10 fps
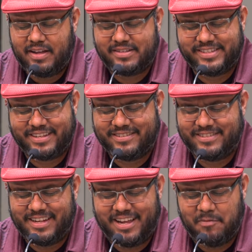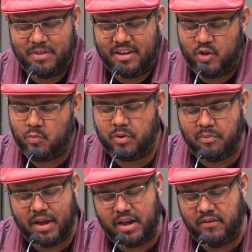a second time and that you're
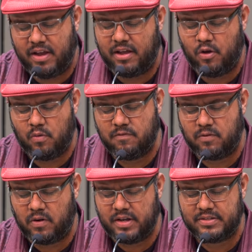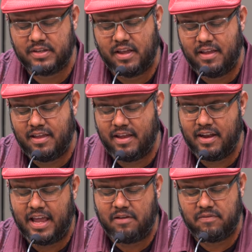preparing a home for us in
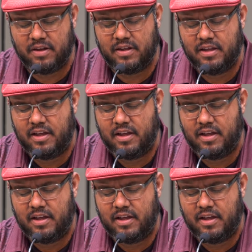heaven.